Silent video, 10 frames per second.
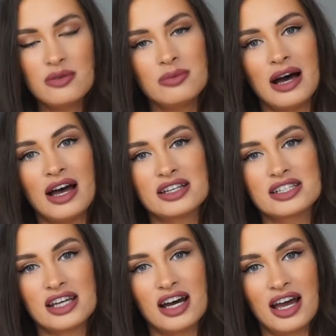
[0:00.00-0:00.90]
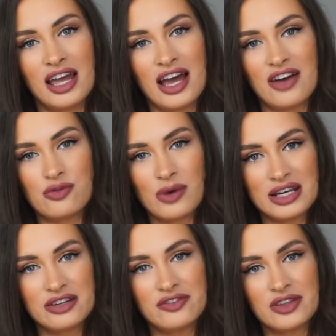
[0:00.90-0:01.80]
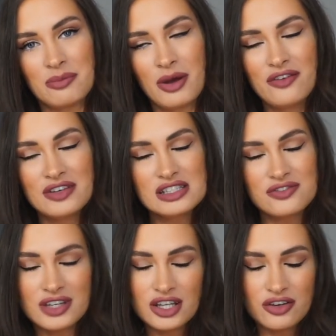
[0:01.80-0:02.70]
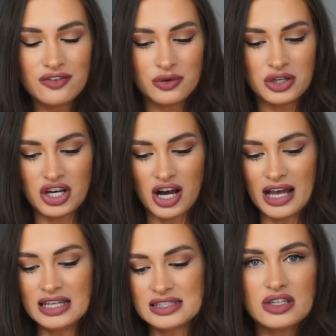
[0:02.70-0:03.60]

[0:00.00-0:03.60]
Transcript: but I have waited for the perfect video for you guys.